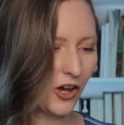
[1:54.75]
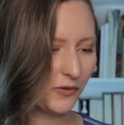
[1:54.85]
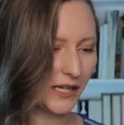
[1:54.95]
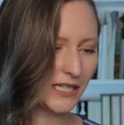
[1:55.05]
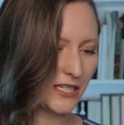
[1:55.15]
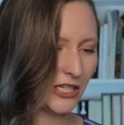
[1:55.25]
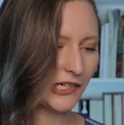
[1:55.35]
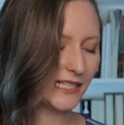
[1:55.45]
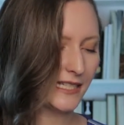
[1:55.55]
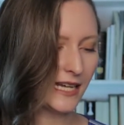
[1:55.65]
I'll read it to
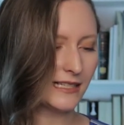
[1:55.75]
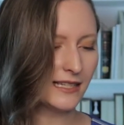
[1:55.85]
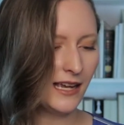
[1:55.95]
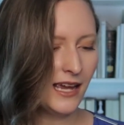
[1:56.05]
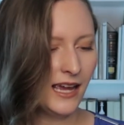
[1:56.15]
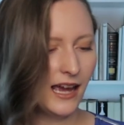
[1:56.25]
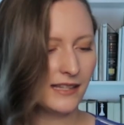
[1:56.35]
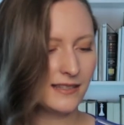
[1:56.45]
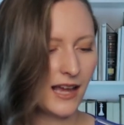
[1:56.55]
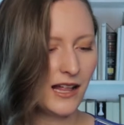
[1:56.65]
you. It says,
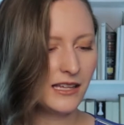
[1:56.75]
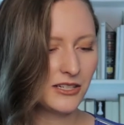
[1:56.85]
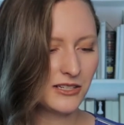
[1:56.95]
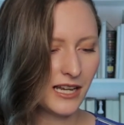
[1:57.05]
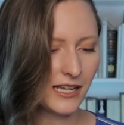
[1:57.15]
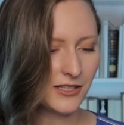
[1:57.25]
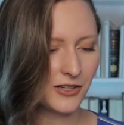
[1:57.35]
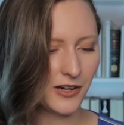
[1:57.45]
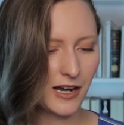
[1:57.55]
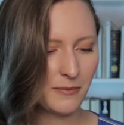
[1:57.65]
as Sal entertains
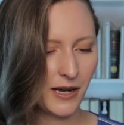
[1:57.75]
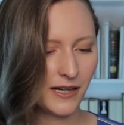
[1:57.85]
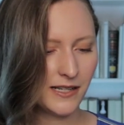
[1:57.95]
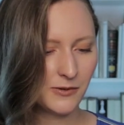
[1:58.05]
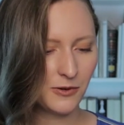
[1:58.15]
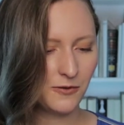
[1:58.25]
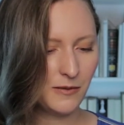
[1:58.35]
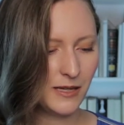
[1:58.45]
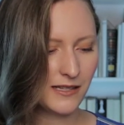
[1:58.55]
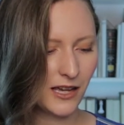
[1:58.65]
her grandparents with
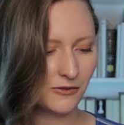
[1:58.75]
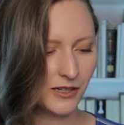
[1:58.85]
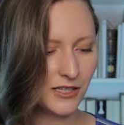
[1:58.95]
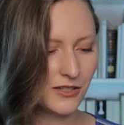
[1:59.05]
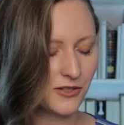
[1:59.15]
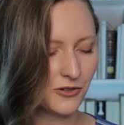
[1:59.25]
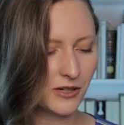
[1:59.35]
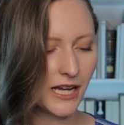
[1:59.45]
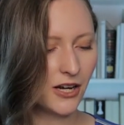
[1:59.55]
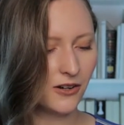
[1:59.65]
Phoebe's outrageous
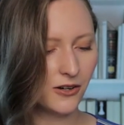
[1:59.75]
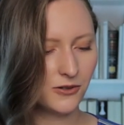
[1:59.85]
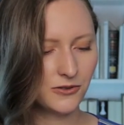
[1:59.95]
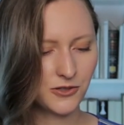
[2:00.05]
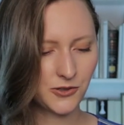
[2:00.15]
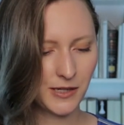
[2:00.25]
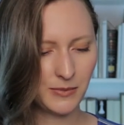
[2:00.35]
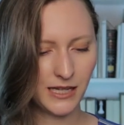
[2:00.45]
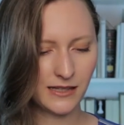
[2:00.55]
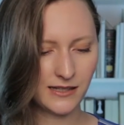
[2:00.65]
story, her own story
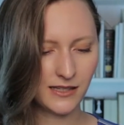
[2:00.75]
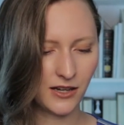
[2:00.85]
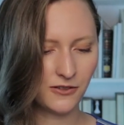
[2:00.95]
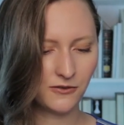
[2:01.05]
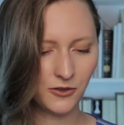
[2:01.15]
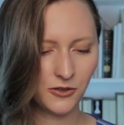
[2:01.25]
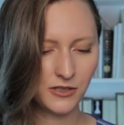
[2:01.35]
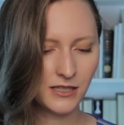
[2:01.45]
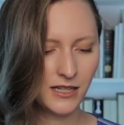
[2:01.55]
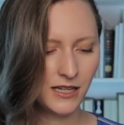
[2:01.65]
begins to unfold.